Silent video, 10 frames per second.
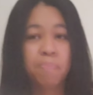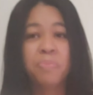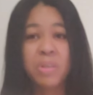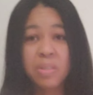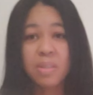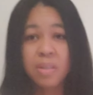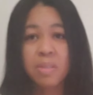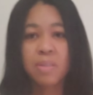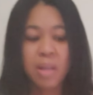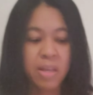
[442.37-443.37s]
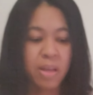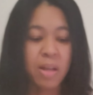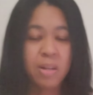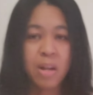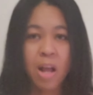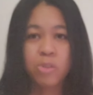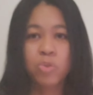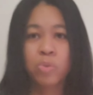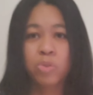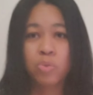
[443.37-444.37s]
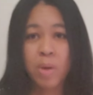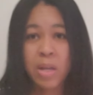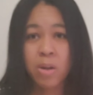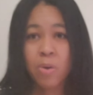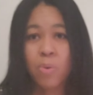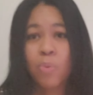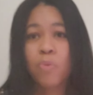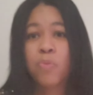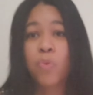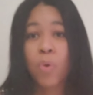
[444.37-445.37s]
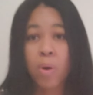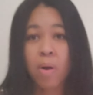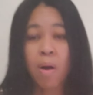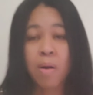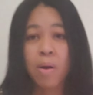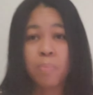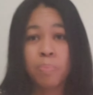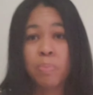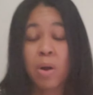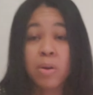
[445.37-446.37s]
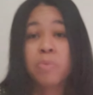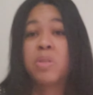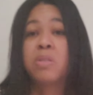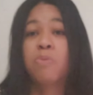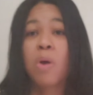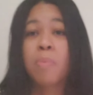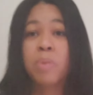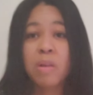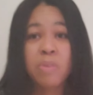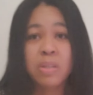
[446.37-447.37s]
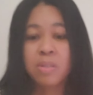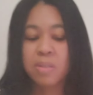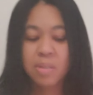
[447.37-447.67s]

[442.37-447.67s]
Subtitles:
This is like a natural Drano for our arteries, for our blood vessels.